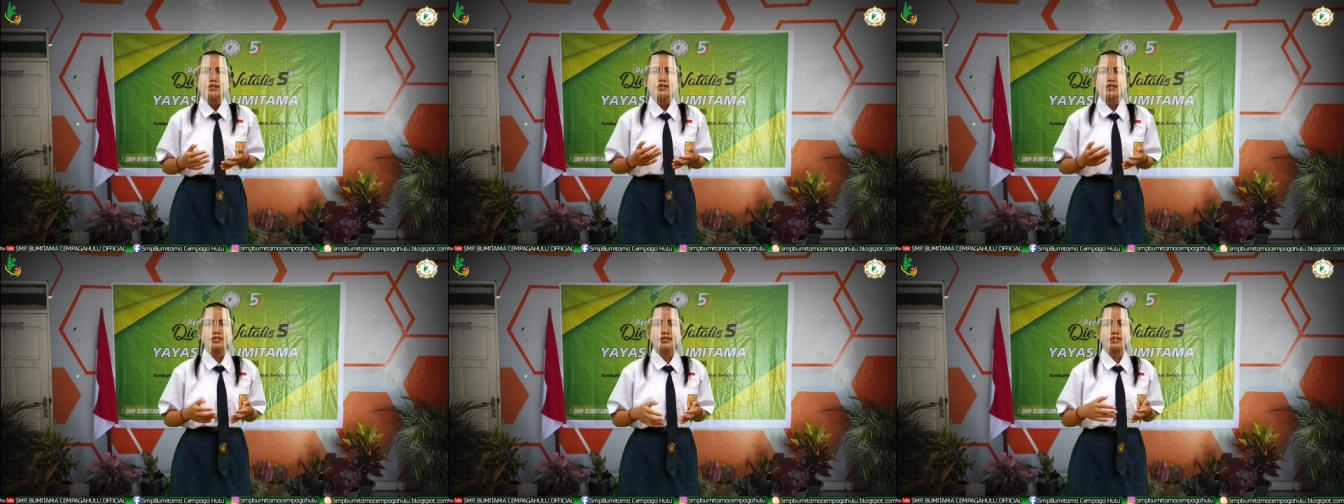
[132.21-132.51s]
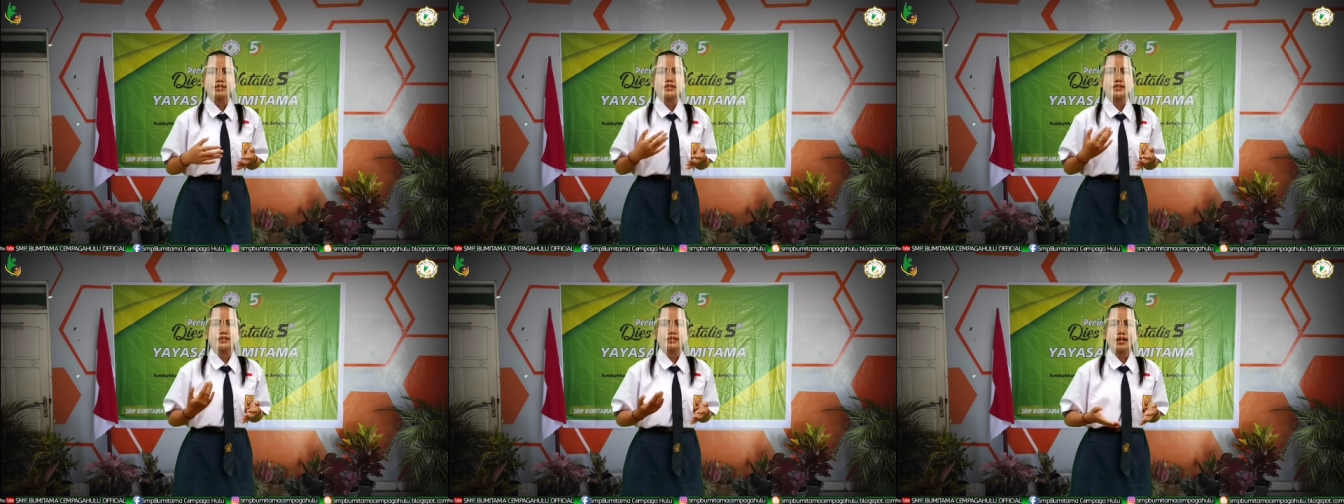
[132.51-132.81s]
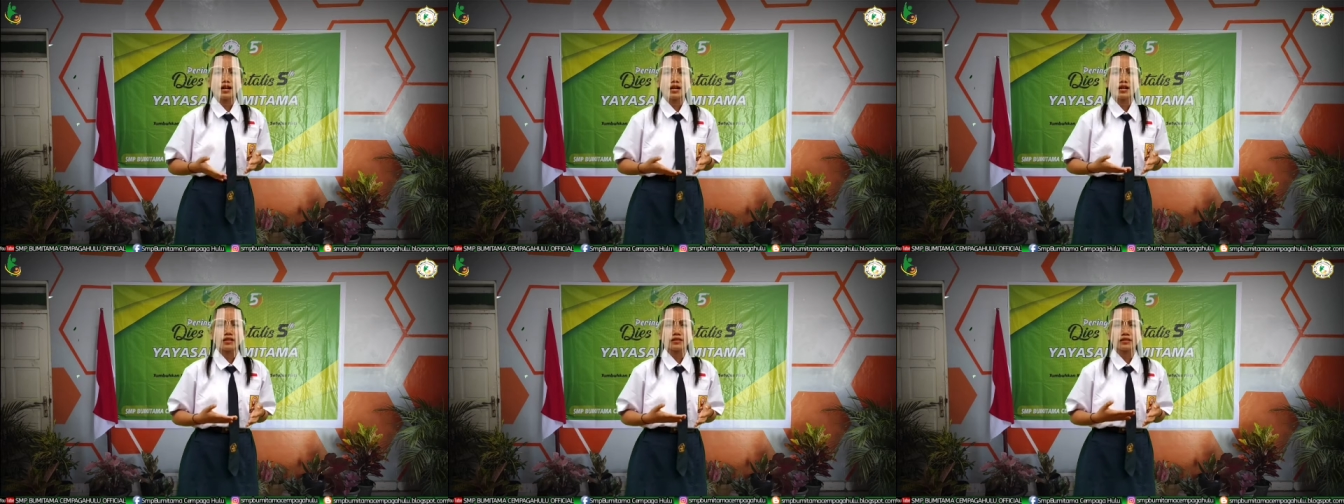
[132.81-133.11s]
This
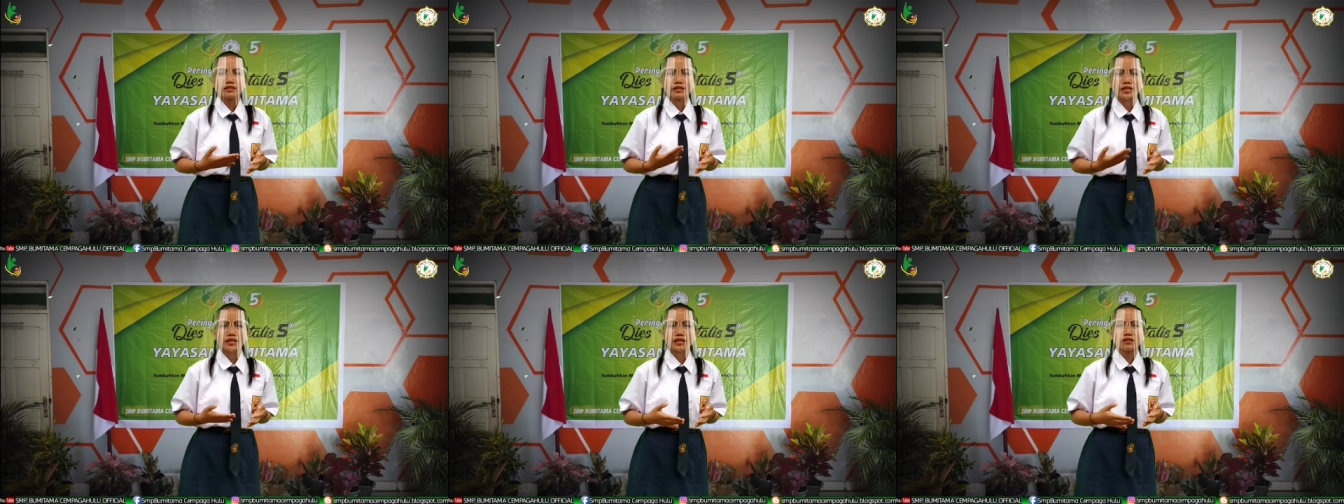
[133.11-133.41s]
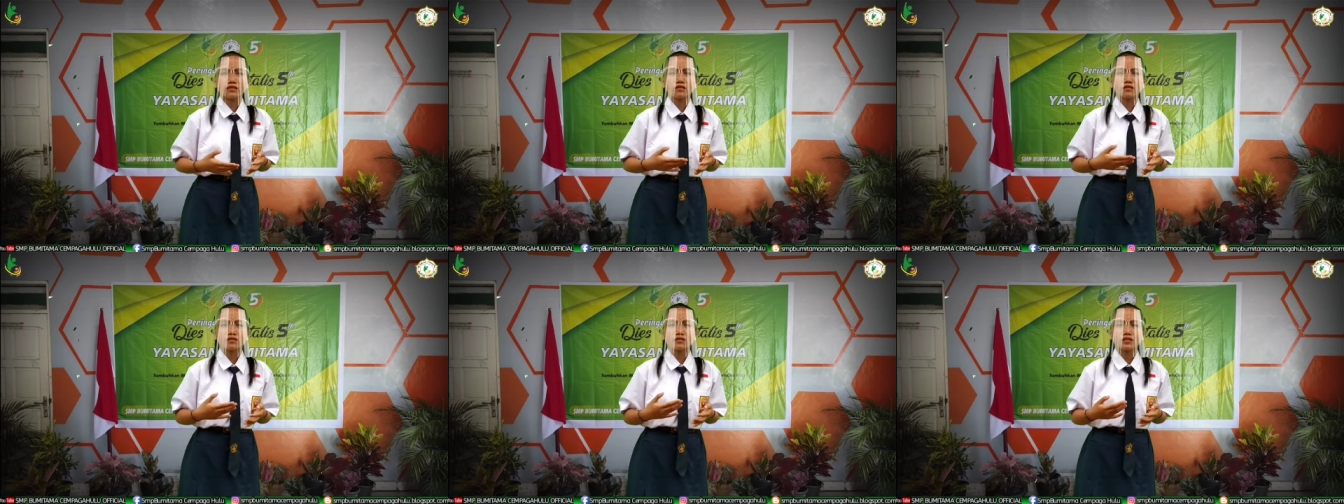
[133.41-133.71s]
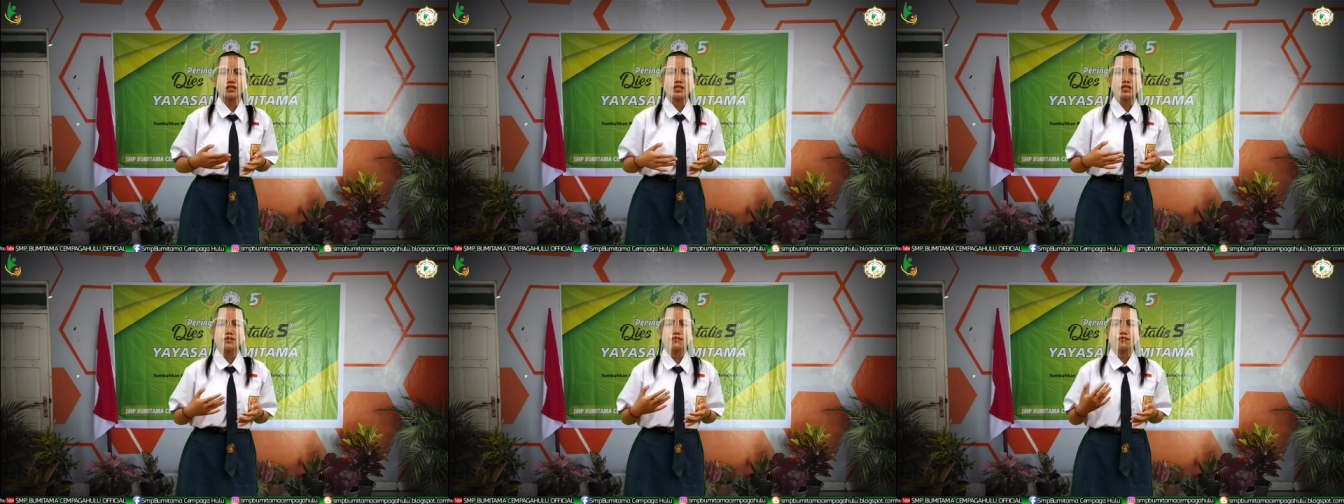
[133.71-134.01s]
entire thing
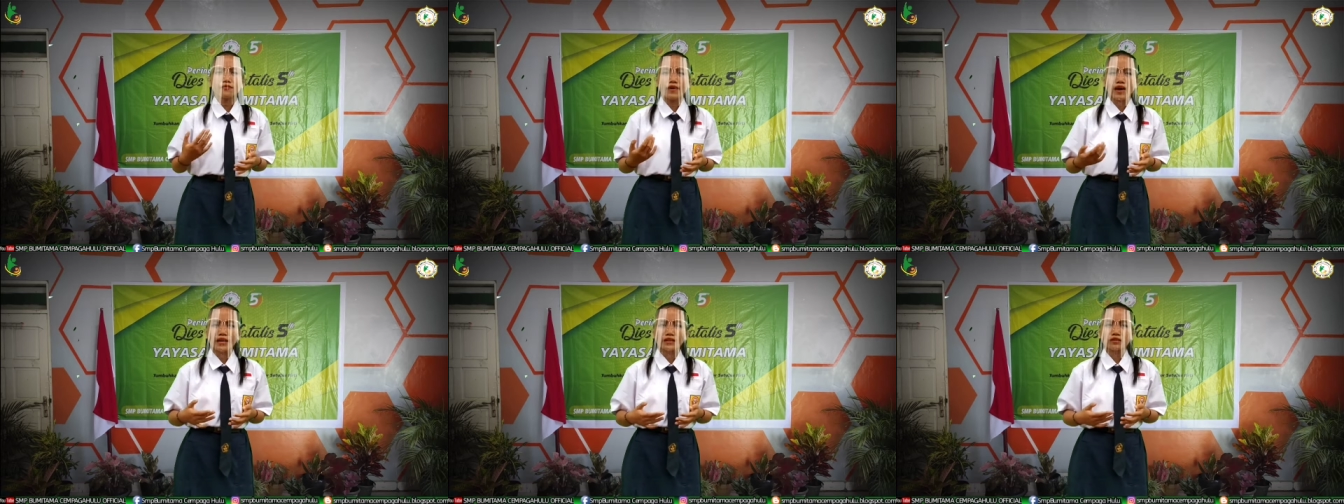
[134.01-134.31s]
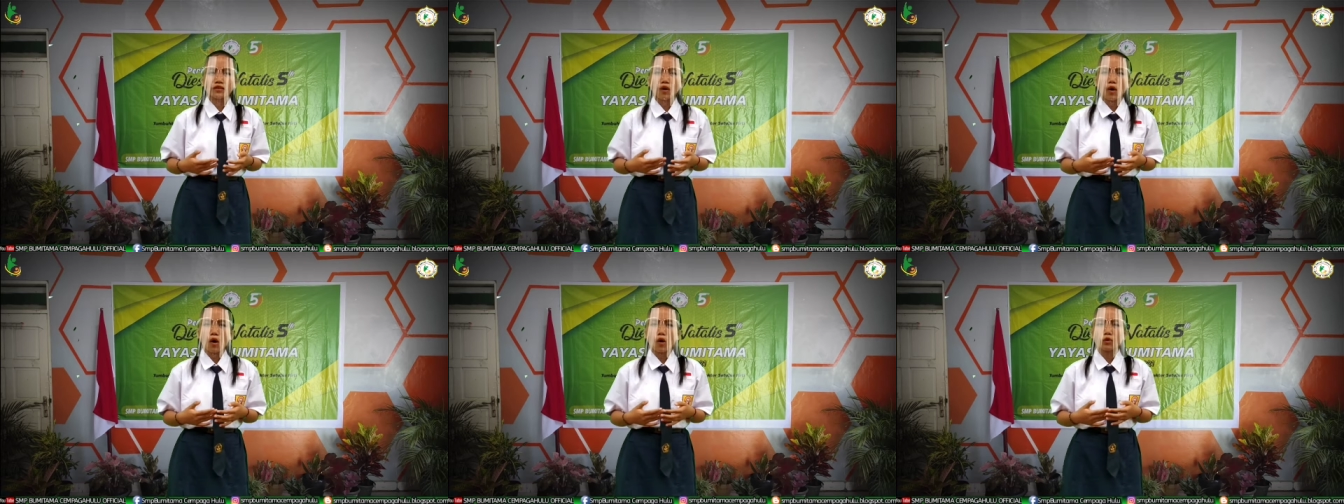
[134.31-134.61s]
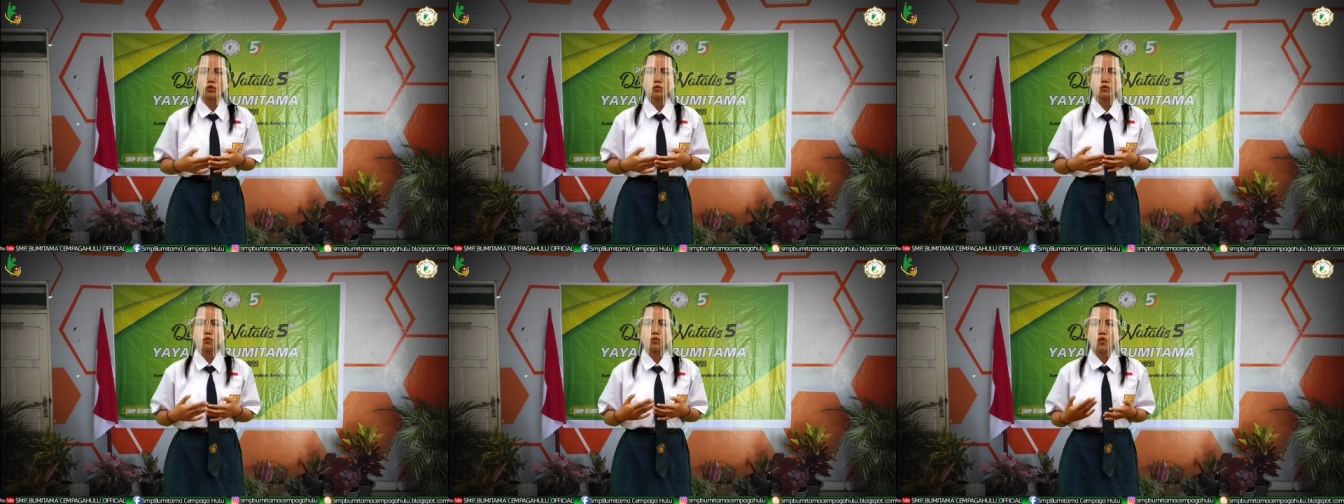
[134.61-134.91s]
solely depends
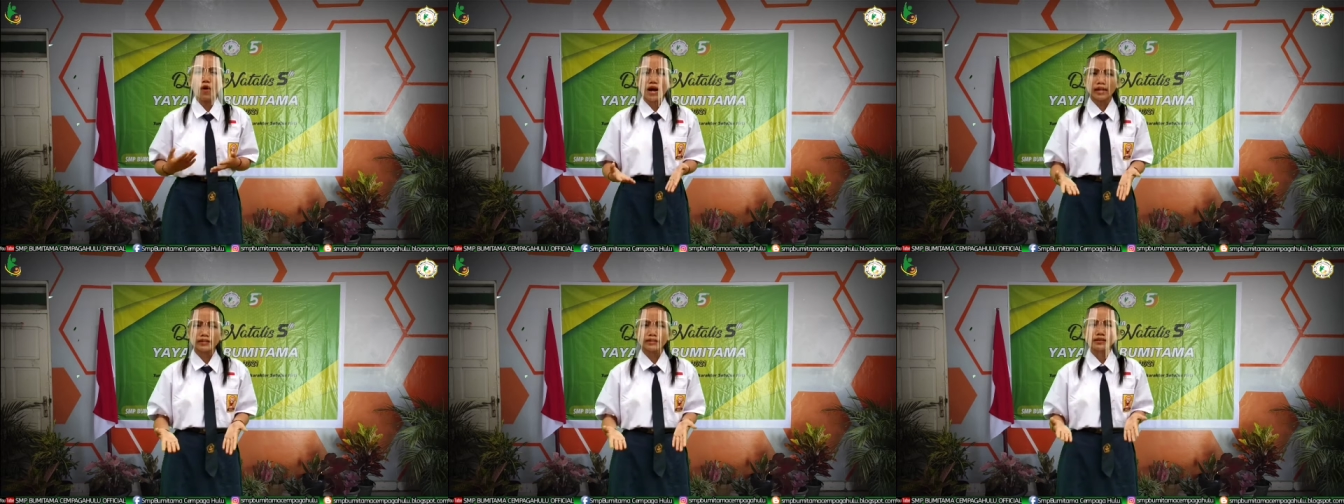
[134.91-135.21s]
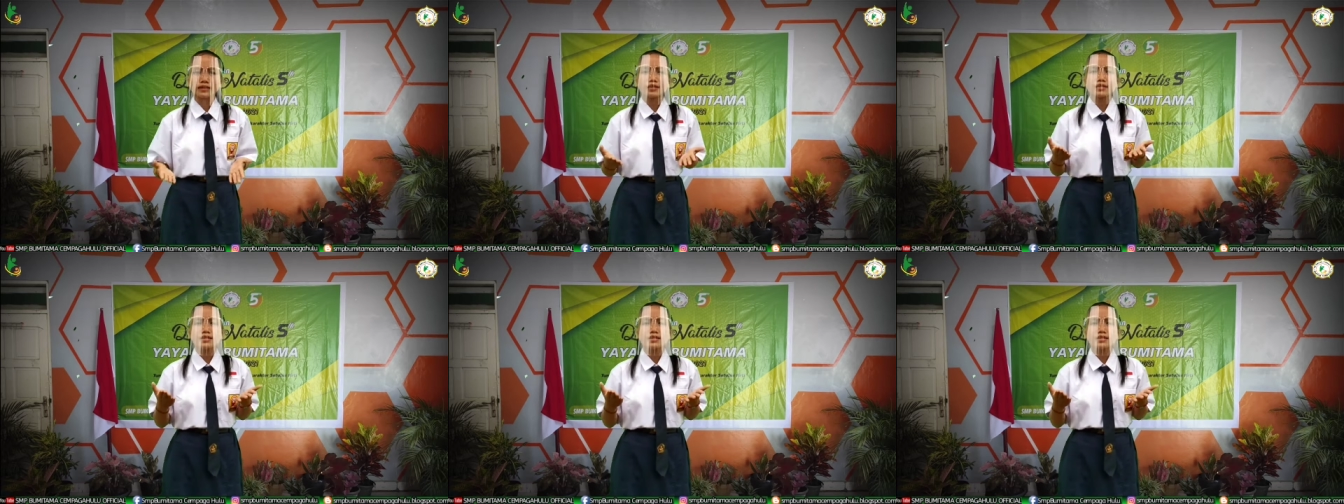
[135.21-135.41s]
on what